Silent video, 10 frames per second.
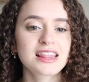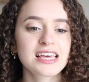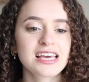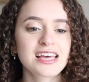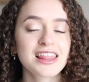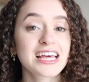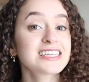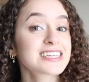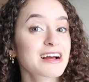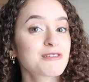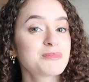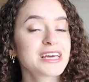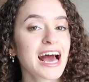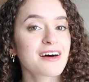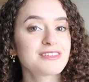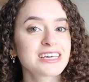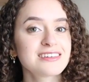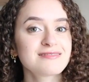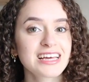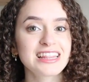the things that I will be
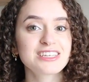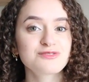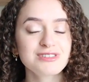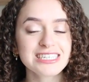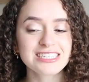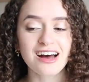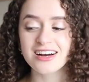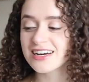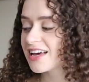having in this restock.